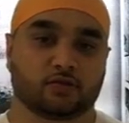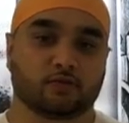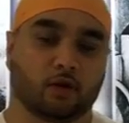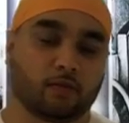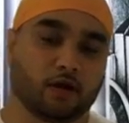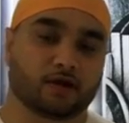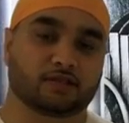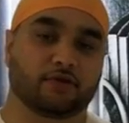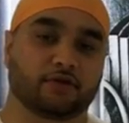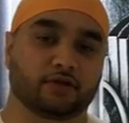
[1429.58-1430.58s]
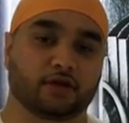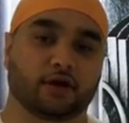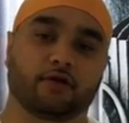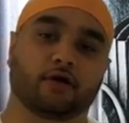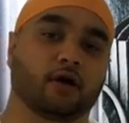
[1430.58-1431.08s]
To mobilize their
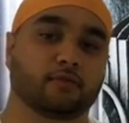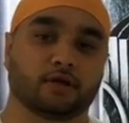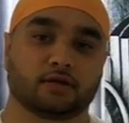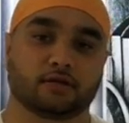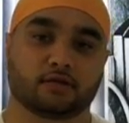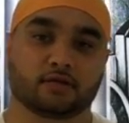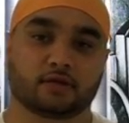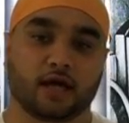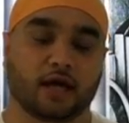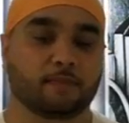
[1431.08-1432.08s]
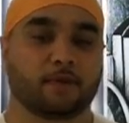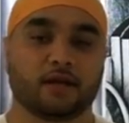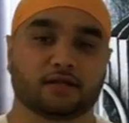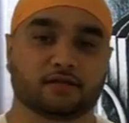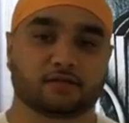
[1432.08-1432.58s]
entire army and
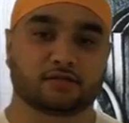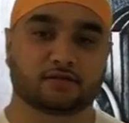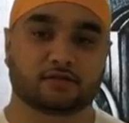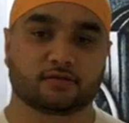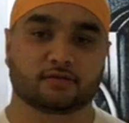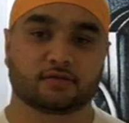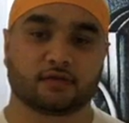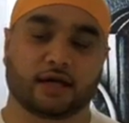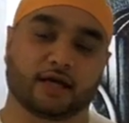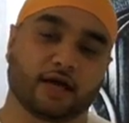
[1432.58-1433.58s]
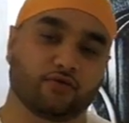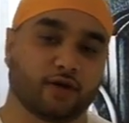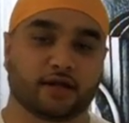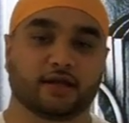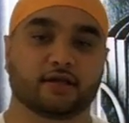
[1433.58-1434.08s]
police and get
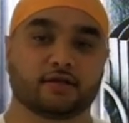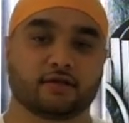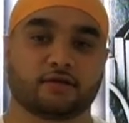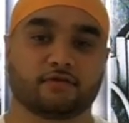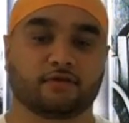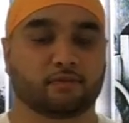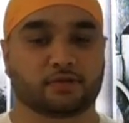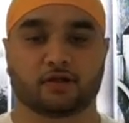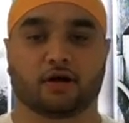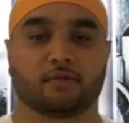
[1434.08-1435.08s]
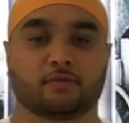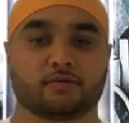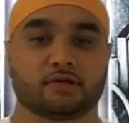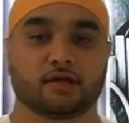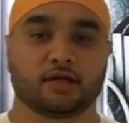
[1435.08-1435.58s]
ready for Punjab.
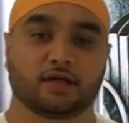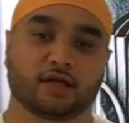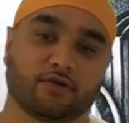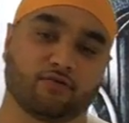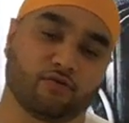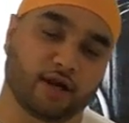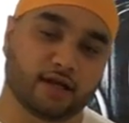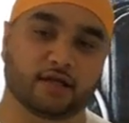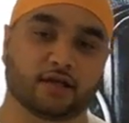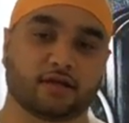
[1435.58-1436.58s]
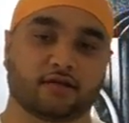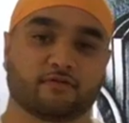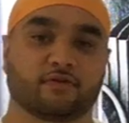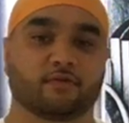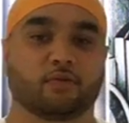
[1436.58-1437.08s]
Get ready
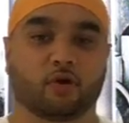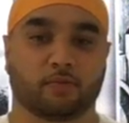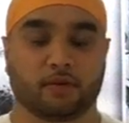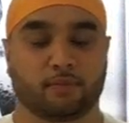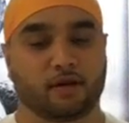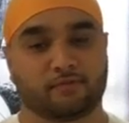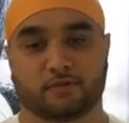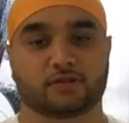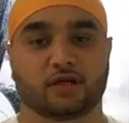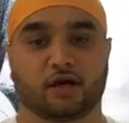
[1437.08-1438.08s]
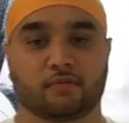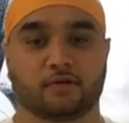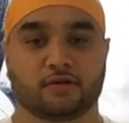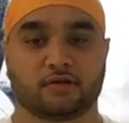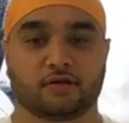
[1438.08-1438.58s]
for the poor people of Punjab
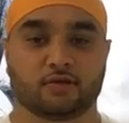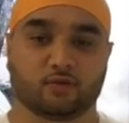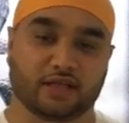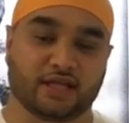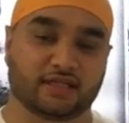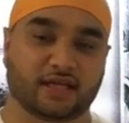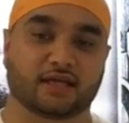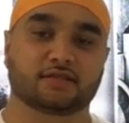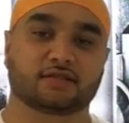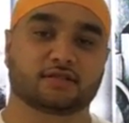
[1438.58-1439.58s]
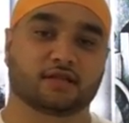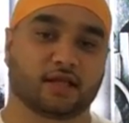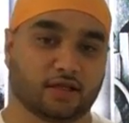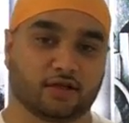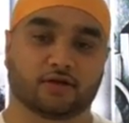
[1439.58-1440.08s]
with their tanks
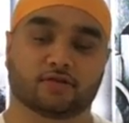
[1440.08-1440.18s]
and their